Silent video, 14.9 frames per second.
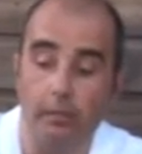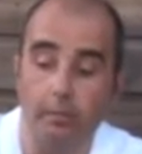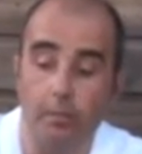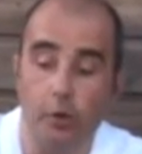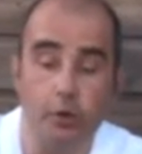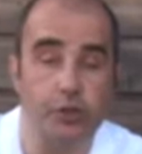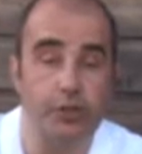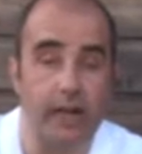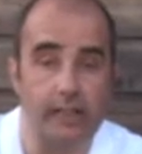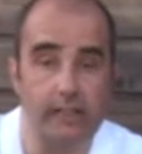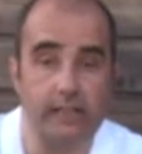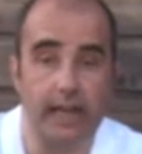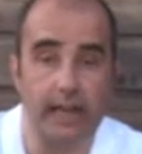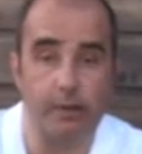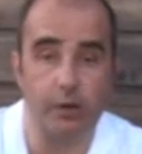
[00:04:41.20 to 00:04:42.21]
push that
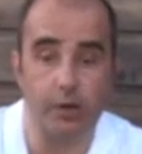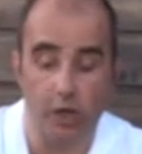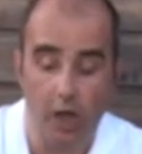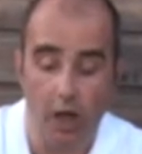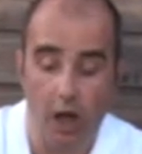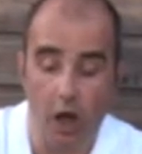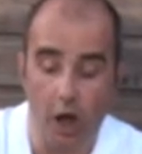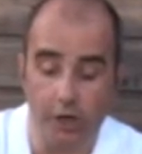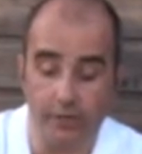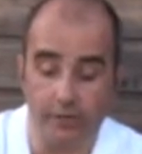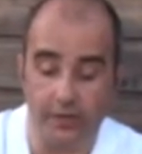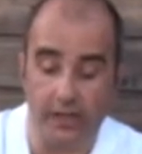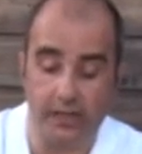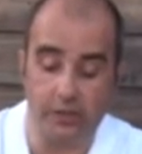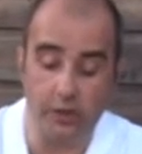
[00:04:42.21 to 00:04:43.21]
sediment out of
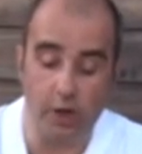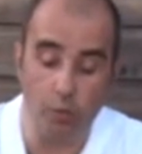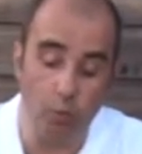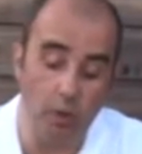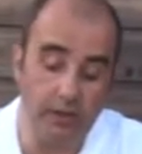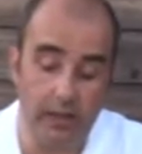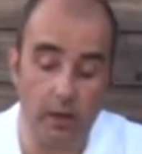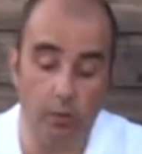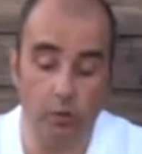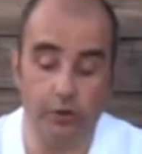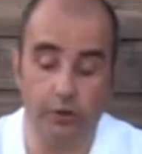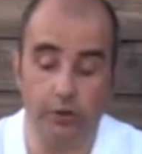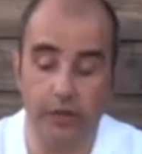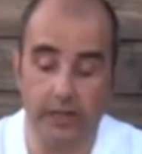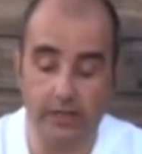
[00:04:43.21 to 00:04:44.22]
this. Now, what that will
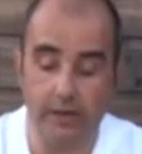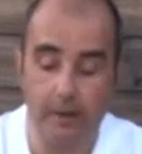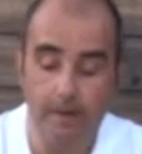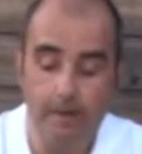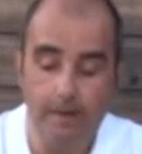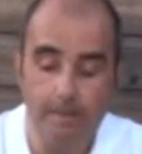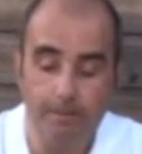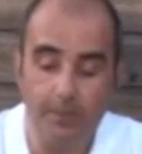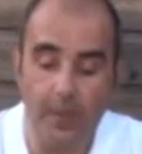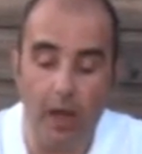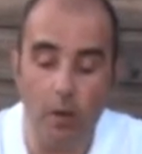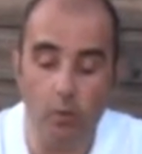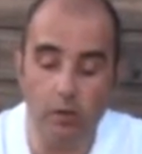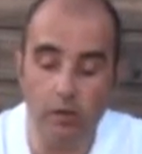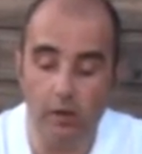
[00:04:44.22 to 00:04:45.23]
do is
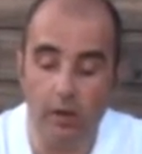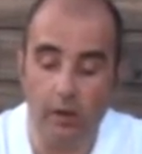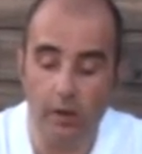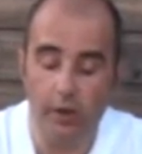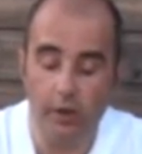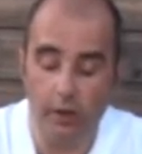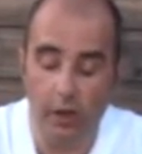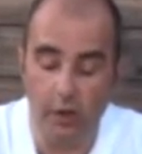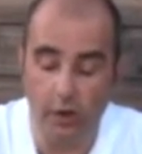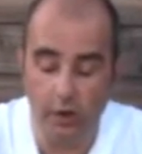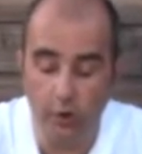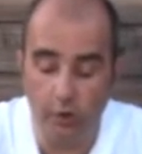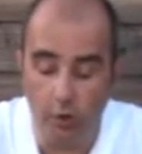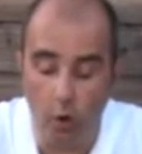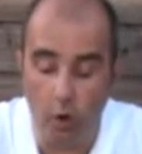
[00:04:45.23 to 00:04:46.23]
that will
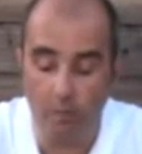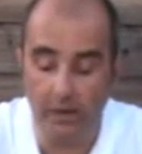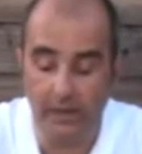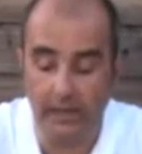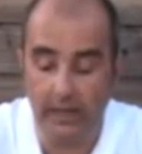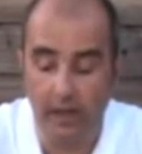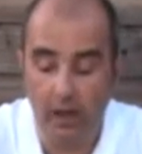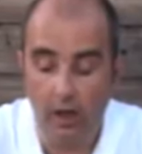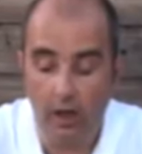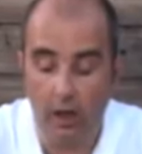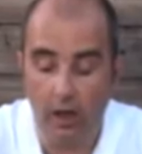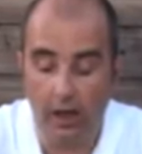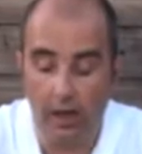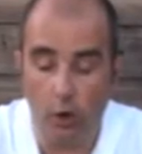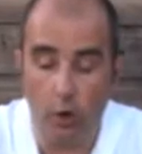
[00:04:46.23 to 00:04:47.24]
normally
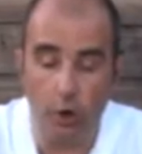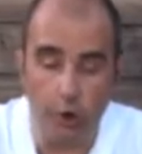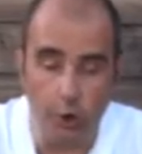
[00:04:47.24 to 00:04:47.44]
on a